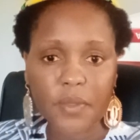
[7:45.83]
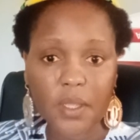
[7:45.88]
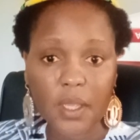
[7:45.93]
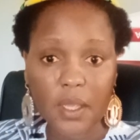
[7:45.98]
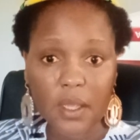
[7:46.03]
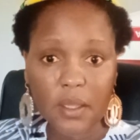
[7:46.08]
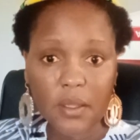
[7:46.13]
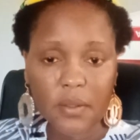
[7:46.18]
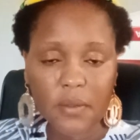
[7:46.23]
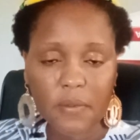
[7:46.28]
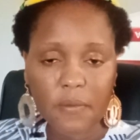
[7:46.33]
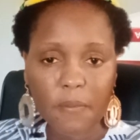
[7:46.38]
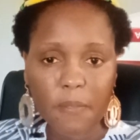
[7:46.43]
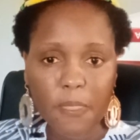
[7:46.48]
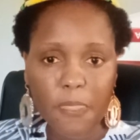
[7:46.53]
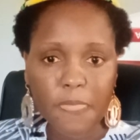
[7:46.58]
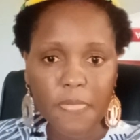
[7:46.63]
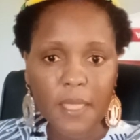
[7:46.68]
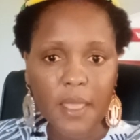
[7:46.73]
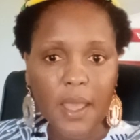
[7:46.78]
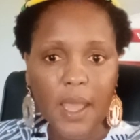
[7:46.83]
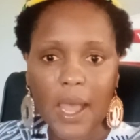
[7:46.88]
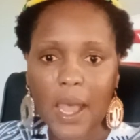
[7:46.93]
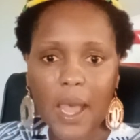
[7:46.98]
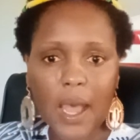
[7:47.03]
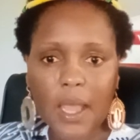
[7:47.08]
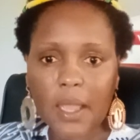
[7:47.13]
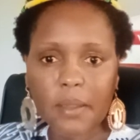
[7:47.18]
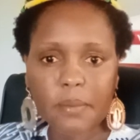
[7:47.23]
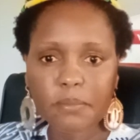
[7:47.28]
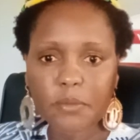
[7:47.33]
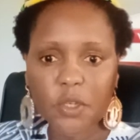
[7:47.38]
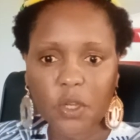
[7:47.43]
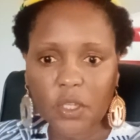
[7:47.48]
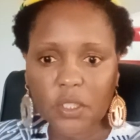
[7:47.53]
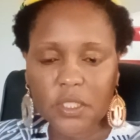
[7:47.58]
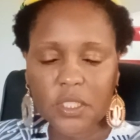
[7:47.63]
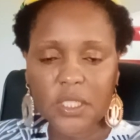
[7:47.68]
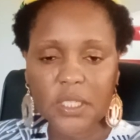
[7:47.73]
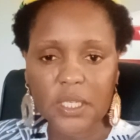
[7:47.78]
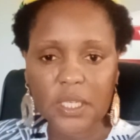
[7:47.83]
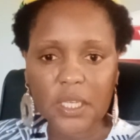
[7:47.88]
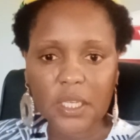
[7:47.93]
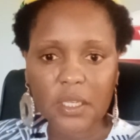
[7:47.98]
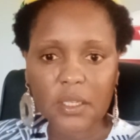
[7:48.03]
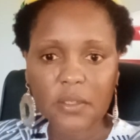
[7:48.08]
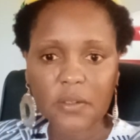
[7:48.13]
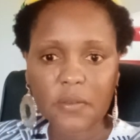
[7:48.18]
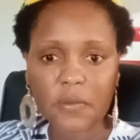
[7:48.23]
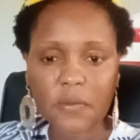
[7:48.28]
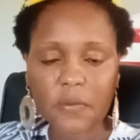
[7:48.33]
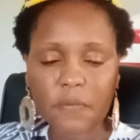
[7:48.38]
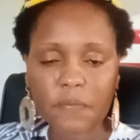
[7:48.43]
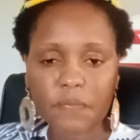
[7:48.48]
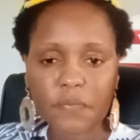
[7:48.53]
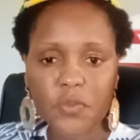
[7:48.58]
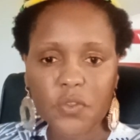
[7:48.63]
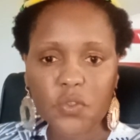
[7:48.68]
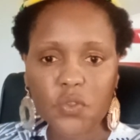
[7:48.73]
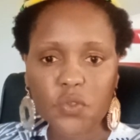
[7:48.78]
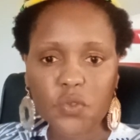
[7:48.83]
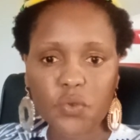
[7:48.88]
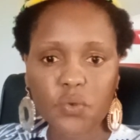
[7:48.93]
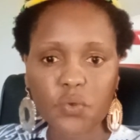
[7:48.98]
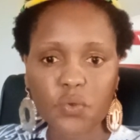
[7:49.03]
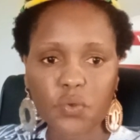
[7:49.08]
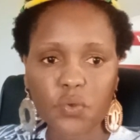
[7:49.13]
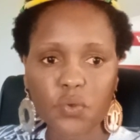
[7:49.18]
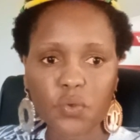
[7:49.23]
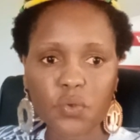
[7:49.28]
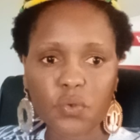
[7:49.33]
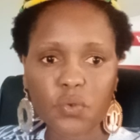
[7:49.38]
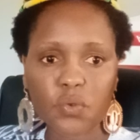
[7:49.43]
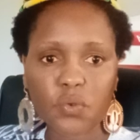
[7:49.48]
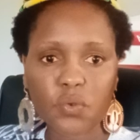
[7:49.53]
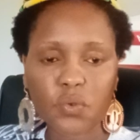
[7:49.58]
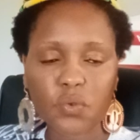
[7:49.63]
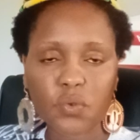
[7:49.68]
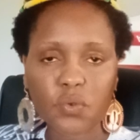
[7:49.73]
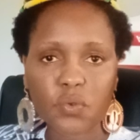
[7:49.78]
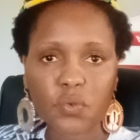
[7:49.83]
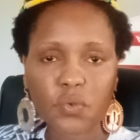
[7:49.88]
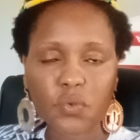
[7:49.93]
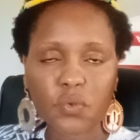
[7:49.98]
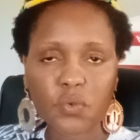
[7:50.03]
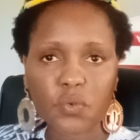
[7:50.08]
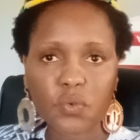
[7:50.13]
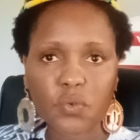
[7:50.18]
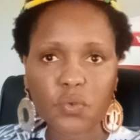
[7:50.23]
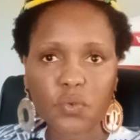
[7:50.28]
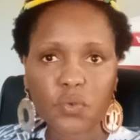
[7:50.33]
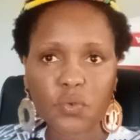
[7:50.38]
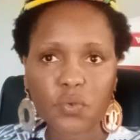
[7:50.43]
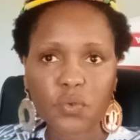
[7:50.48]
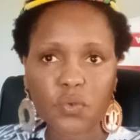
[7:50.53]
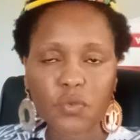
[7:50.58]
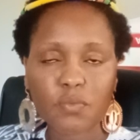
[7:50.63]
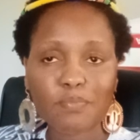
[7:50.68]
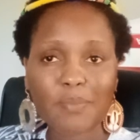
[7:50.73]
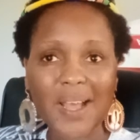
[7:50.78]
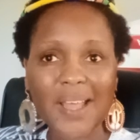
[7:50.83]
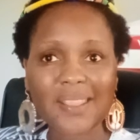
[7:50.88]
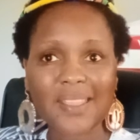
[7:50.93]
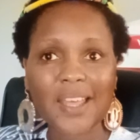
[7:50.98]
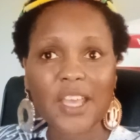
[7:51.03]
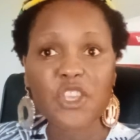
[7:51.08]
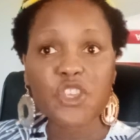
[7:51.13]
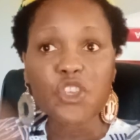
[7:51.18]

Yeah, I'm not here to mother